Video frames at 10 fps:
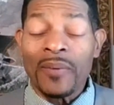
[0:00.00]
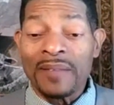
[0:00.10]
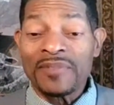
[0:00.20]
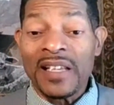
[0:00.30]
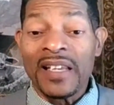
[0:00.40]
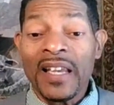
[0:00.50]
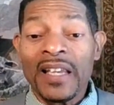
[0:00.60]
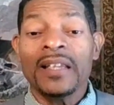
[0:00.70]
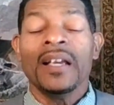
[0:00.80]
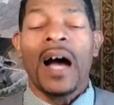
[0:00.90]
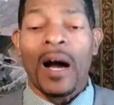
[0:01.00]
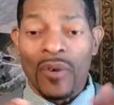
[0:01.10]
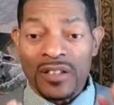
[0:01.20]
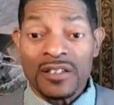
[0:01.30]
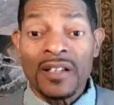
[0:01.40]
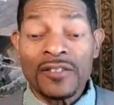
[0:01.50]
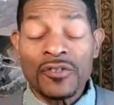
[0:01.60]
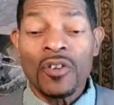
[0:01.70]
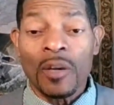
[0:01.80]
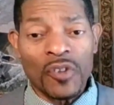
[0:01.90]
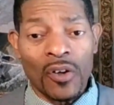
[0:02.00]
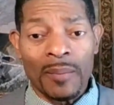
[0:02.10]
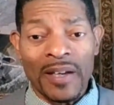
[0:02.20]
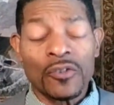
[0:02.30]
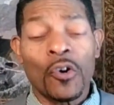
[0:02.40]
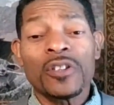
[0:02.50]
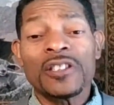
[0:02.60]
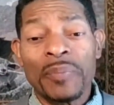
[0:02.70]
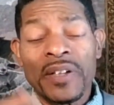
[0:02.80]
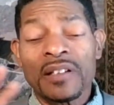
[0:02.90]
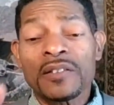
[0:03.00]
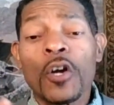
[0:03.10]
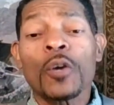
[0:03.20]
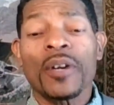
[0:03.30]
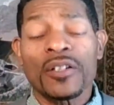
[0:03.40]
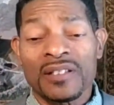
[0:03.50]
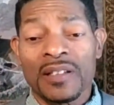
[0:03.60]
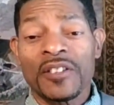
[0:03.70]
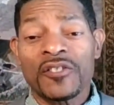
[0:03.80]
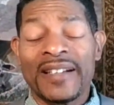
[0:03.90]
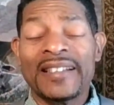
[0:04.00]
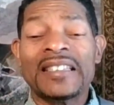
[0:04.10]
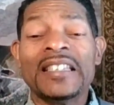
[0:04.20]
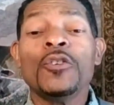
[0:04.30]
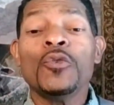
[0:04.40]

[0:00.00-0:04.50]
When I'm saying he, I want to let you know I'm talking about the Holy Spirit, the third person of the Trinity,